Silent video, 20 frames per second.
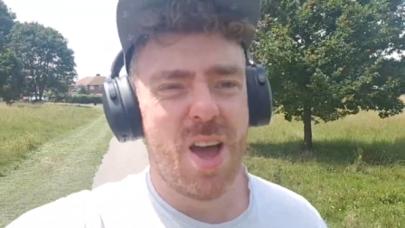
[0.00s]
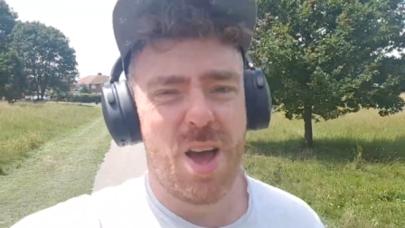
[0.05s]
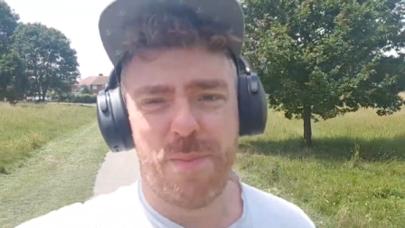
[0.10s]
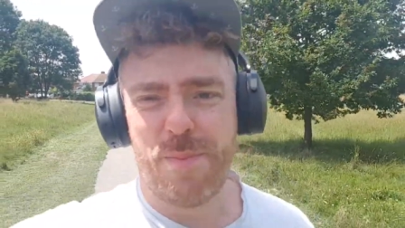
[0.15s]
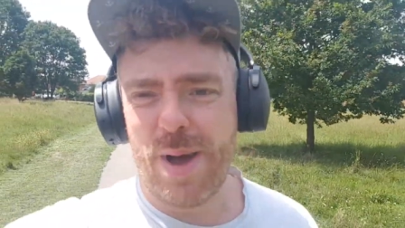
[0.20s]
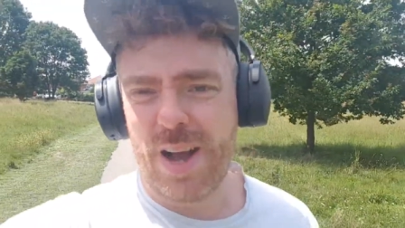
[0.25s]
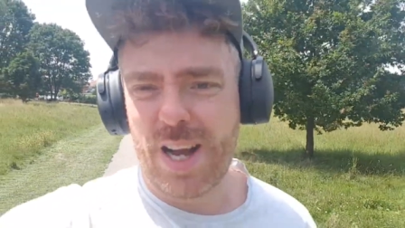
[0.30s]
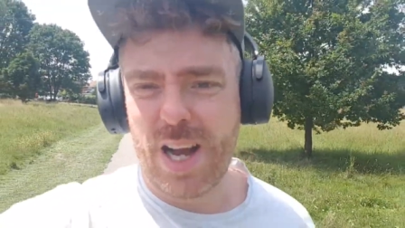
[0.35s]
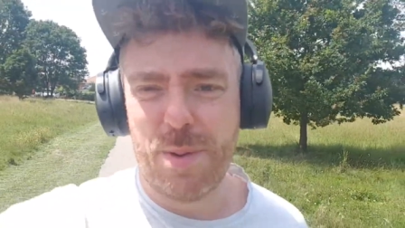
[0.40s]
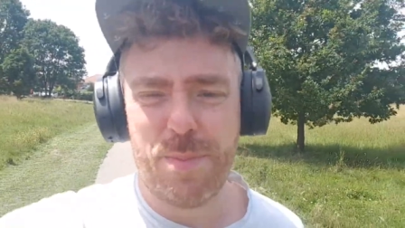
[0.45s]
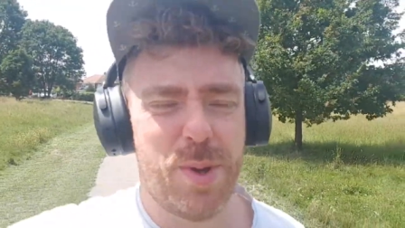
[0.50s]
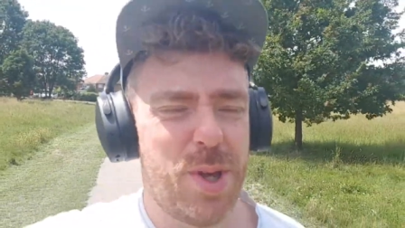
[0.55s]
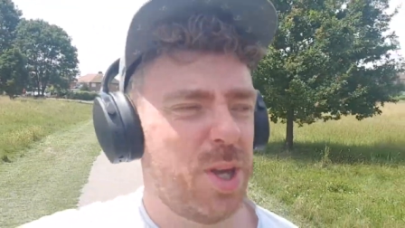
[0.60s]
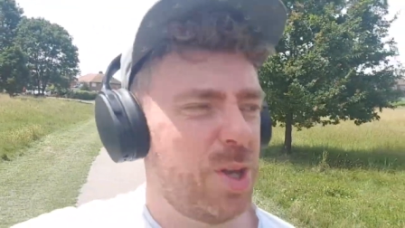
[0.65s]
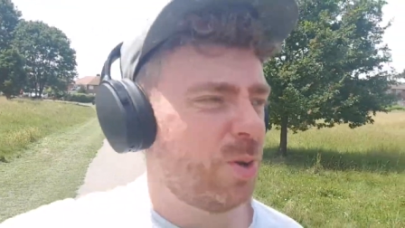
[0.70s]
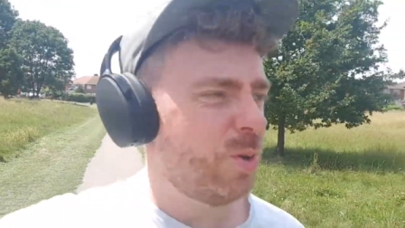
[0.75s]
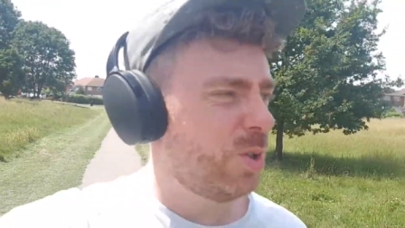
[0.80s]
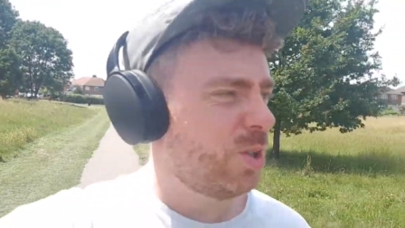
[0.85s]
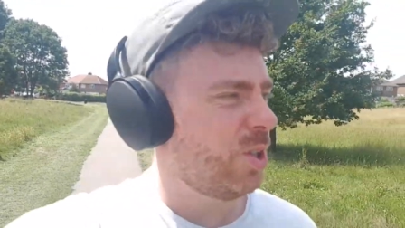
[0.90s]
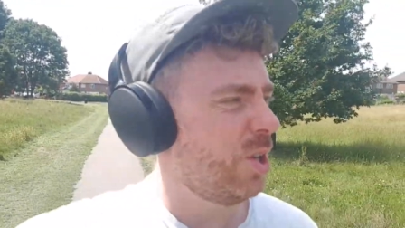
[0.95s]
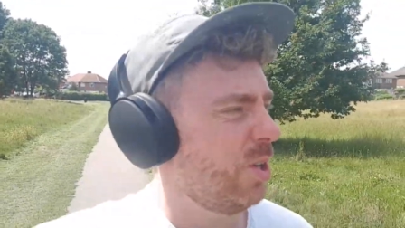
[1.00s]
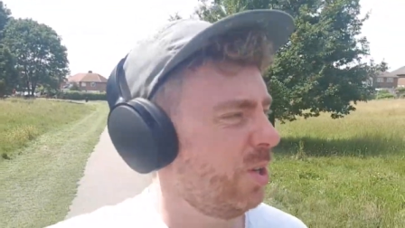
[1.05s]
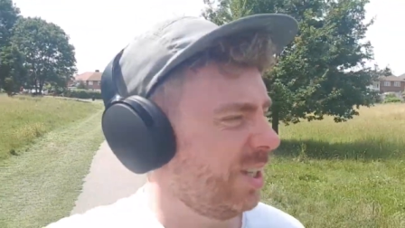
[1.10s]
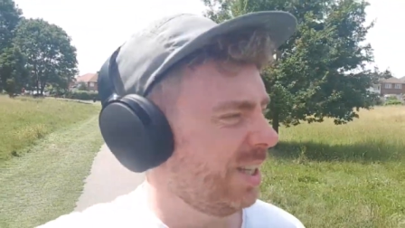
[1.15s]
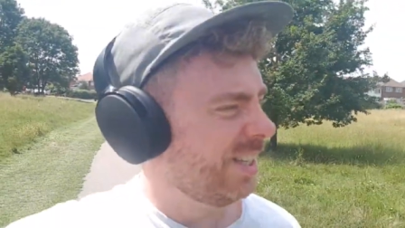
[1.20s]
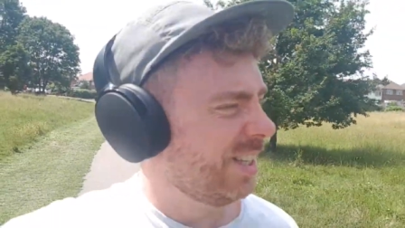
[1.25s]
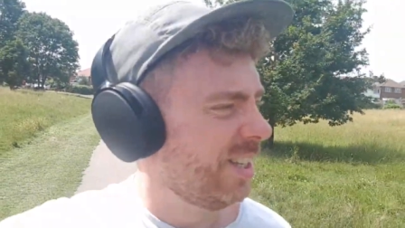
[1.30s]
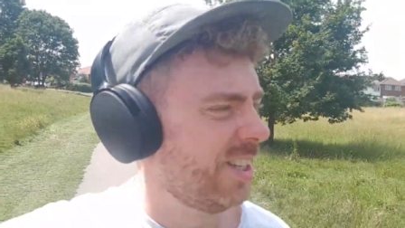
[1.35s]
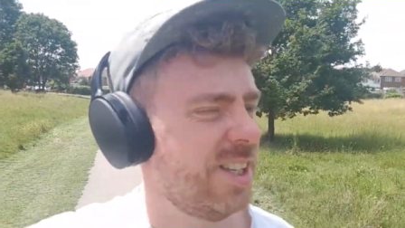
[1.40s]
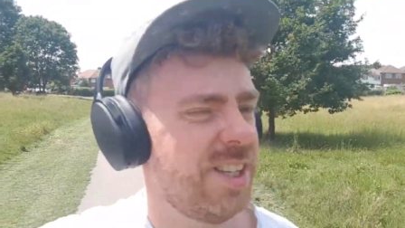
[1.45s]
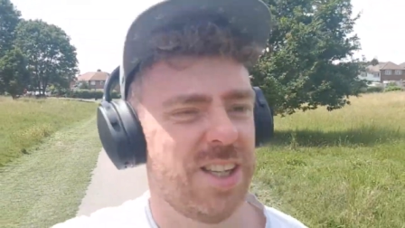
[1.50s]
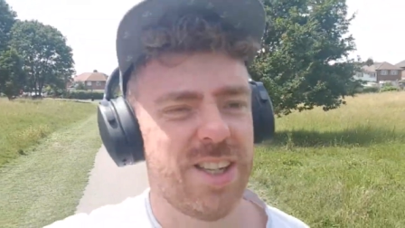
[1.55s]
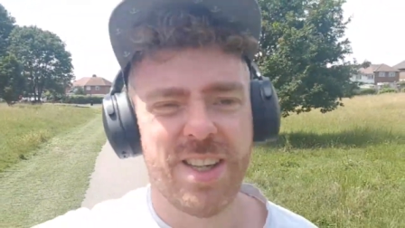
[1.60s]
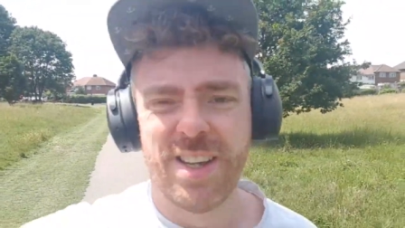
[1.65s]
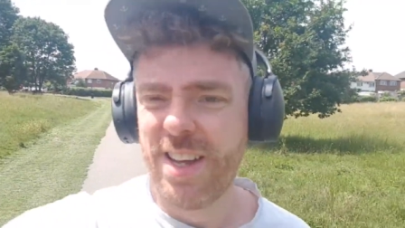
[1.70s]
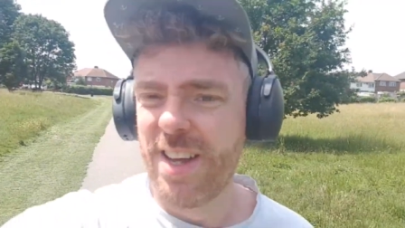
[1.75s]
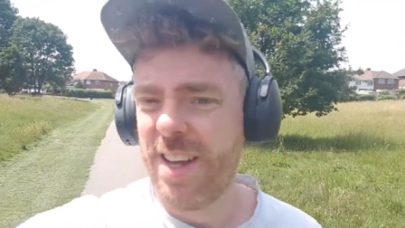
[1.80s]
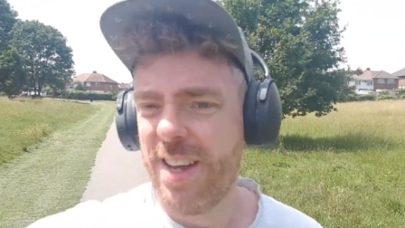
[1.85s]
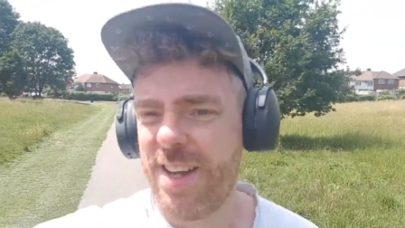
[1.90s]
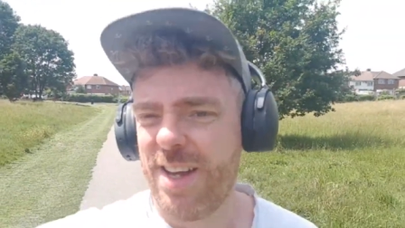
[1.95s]
back up a hill, so a
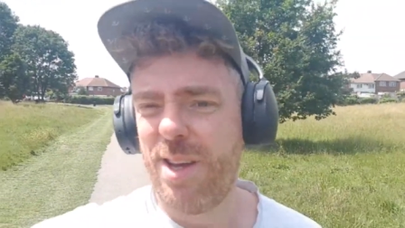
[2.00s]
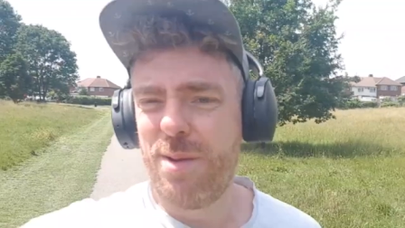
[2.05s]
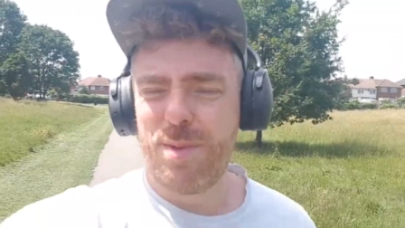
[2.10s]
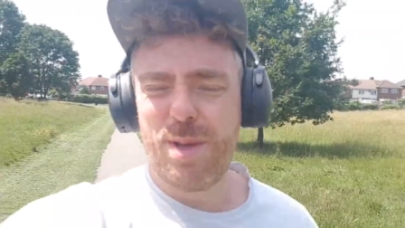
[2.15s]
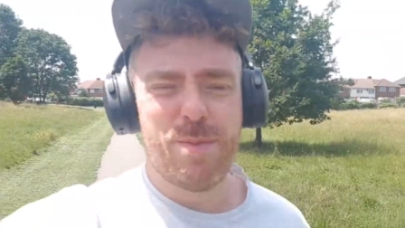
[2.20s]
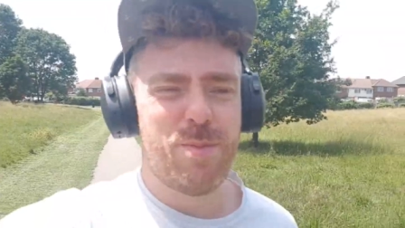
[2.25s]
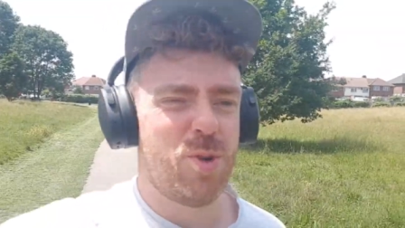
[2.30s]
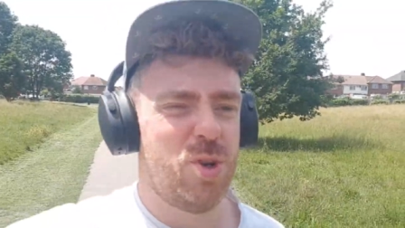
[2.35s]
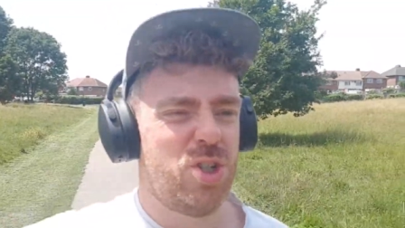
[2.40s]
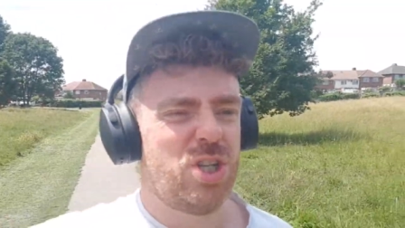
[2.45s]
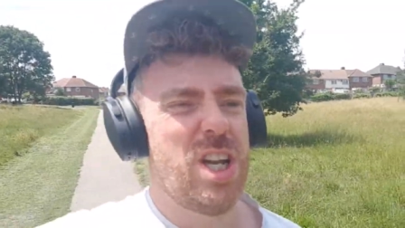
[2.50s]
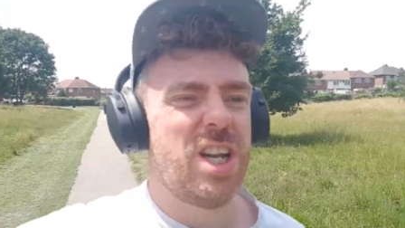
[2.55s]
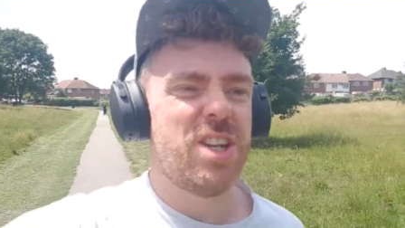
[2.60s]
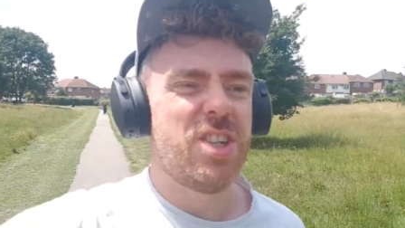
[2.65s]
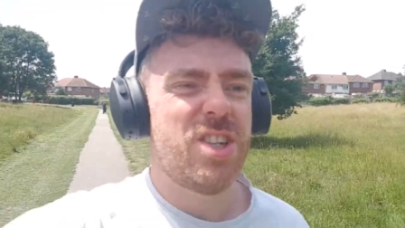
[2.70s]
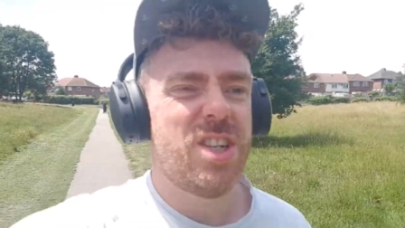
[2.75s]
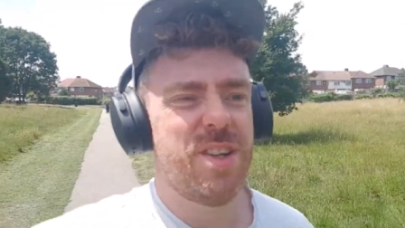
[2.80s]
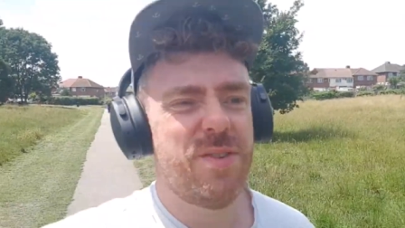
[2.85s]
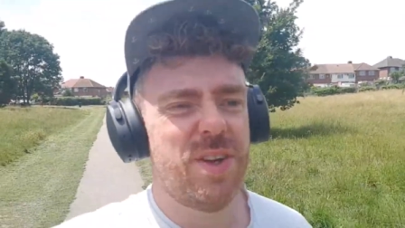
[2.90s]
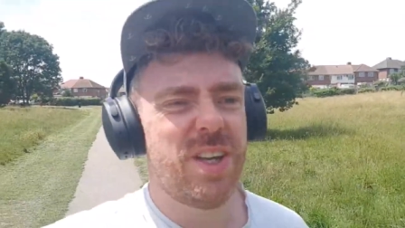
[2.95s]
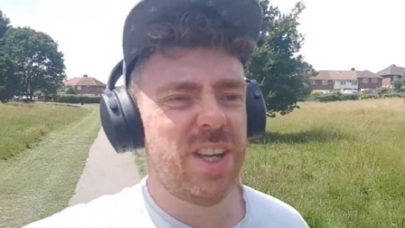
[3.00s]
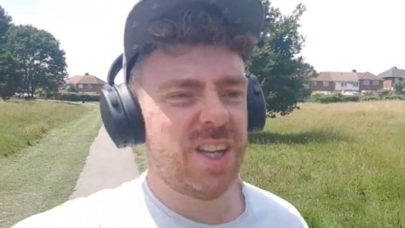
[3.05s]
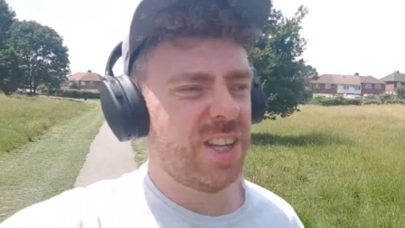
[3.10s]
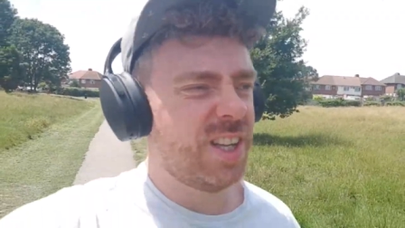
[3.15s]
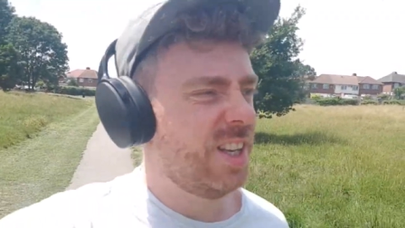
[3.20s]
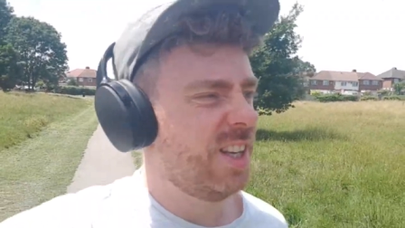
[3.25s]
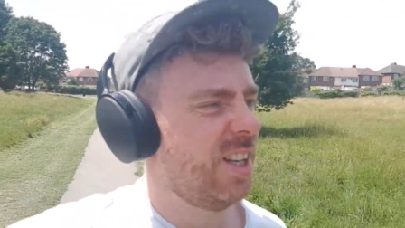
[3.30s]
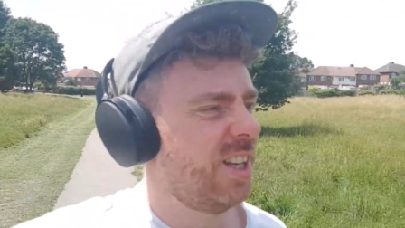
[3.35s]
bit more challenging I think.